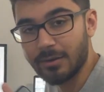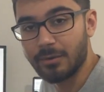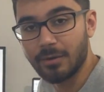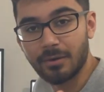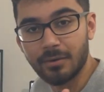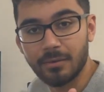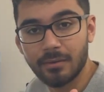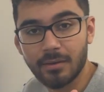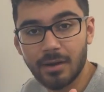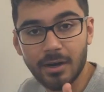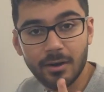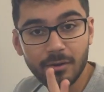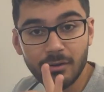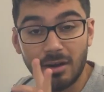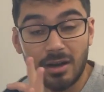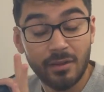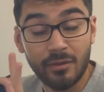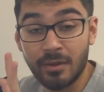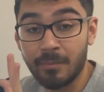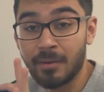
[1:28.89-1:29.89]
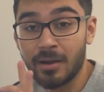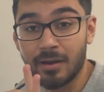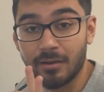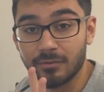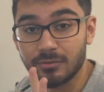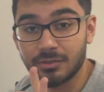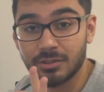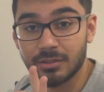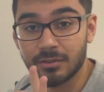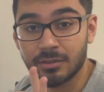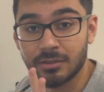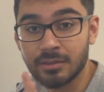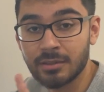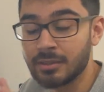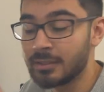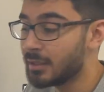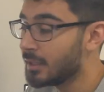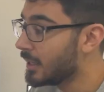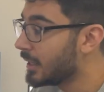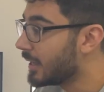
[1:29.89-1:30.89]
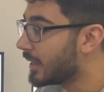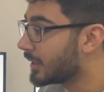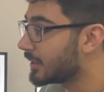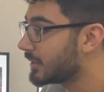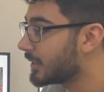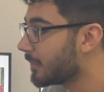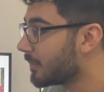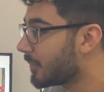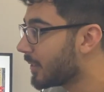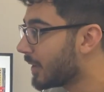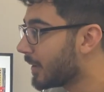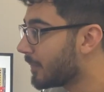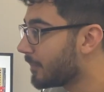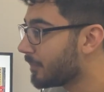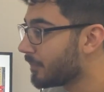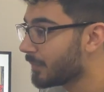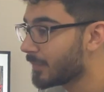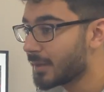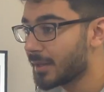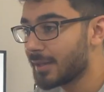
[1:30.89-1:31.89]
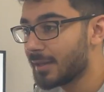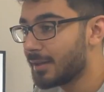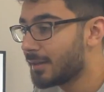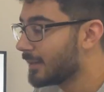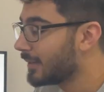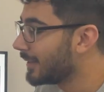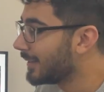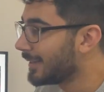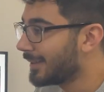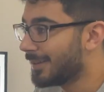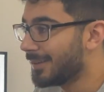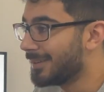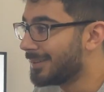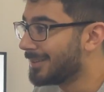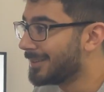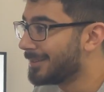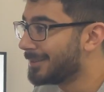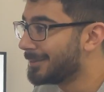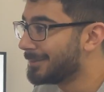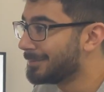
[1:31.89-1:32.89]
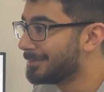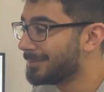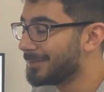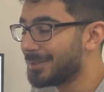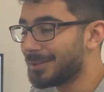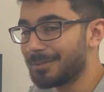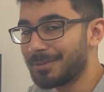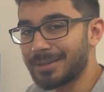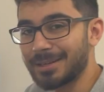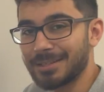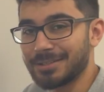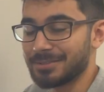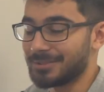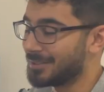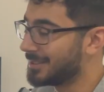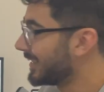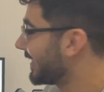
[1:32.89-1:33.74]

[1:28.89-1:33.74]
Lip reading: know. I don't know anything about Algeria except that, you know what? I shouldn't say